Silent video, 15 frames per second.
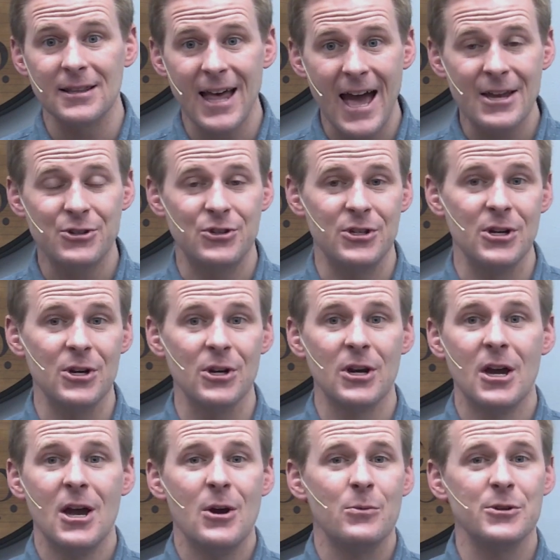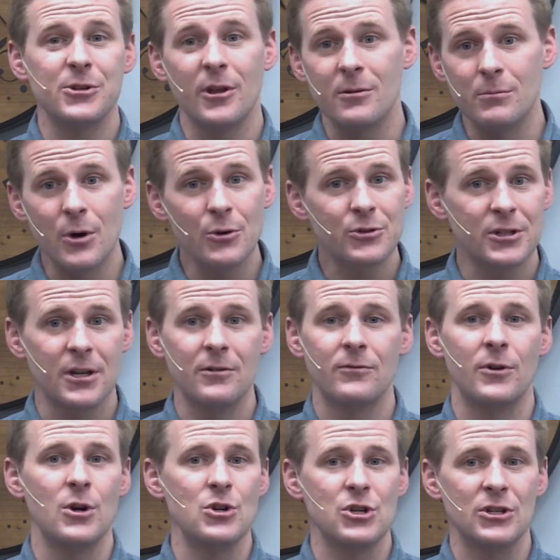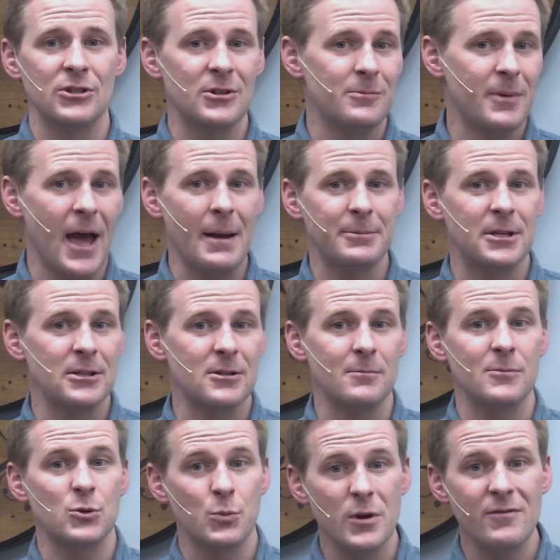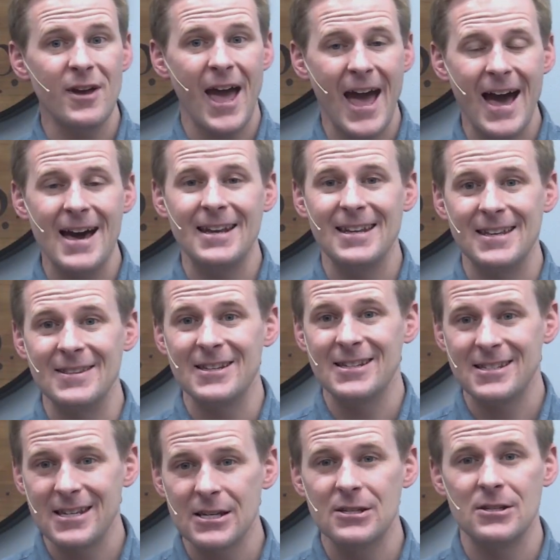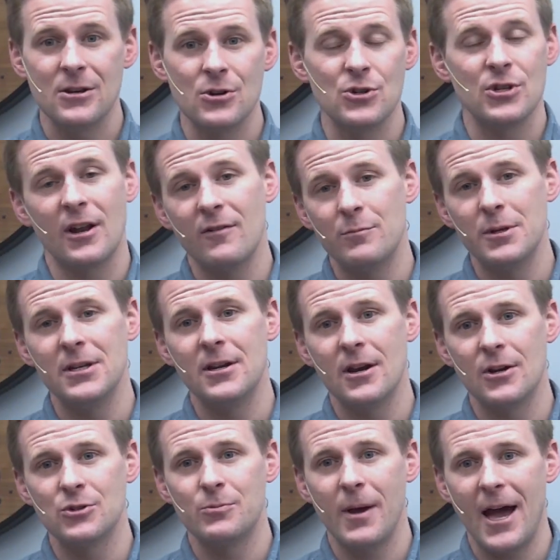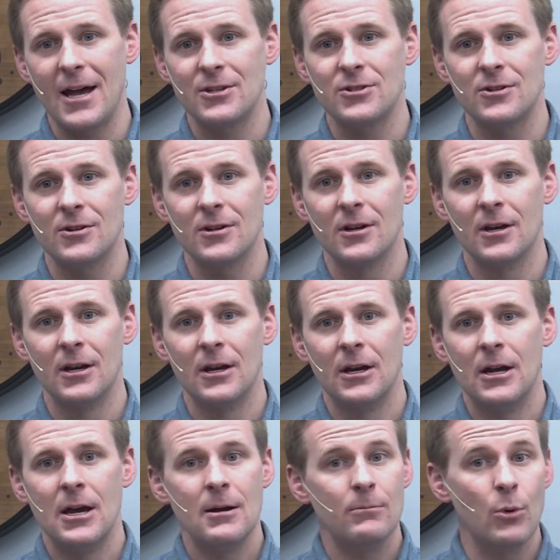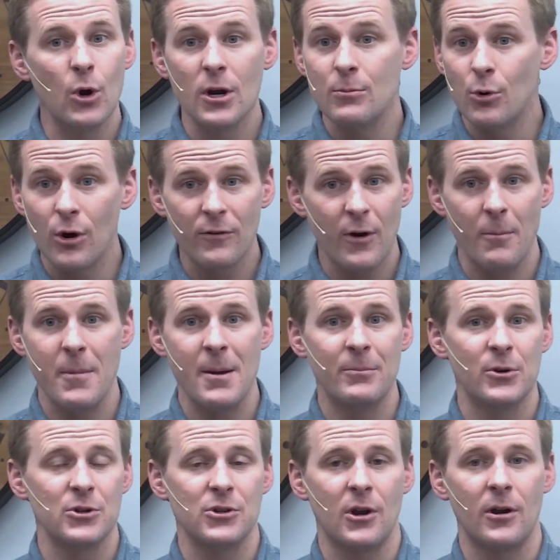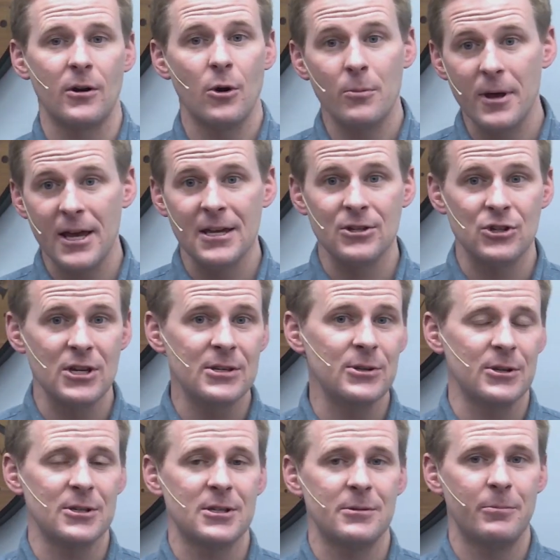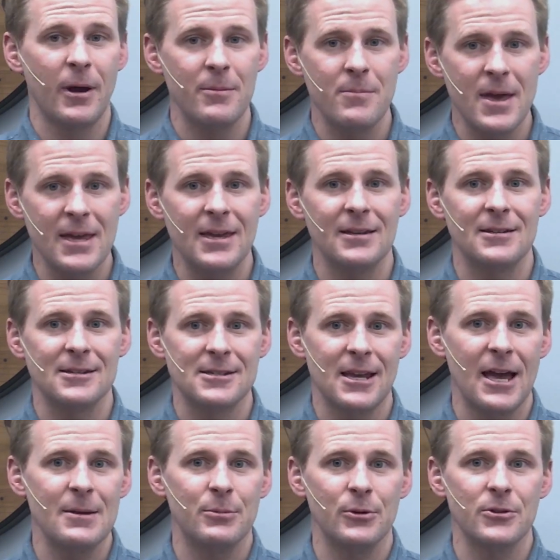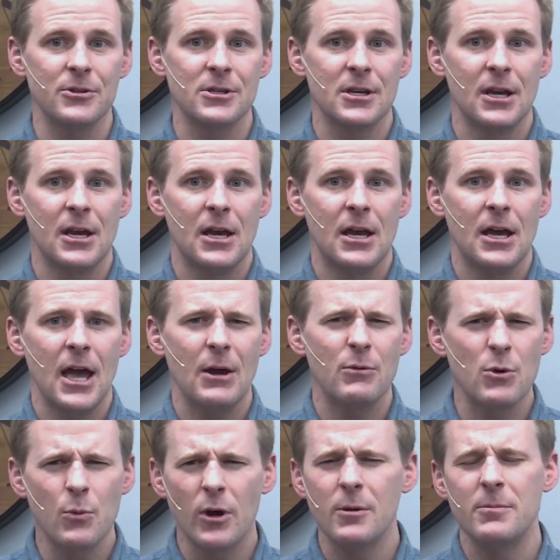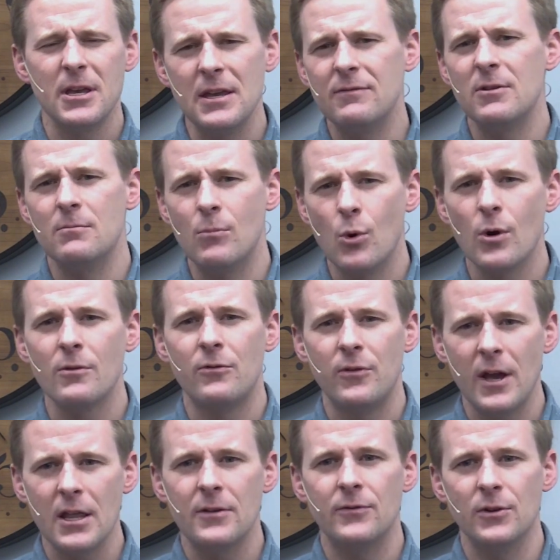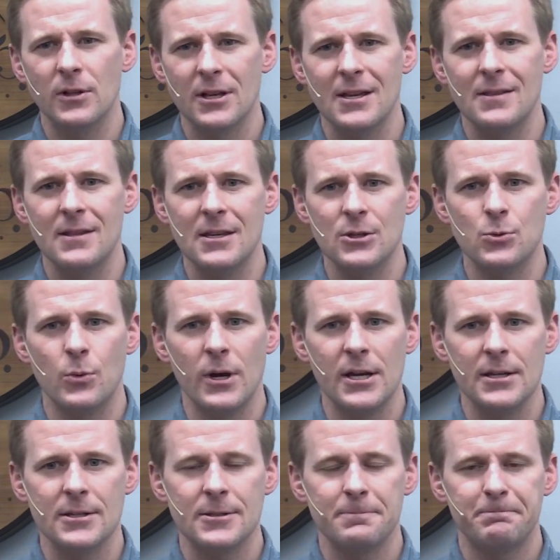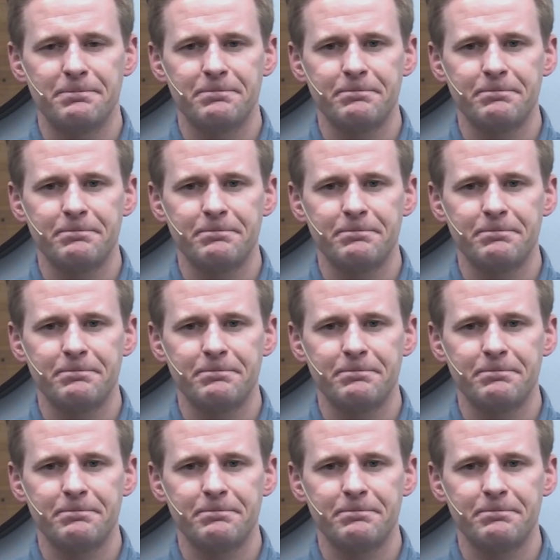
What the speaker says: last year, we saw the most conversions and baptisms we've had in the 6 years that I've been here as pastor. More and more of our members are obeying Jesus by making disciples, and we want to be even more faithful in these ways.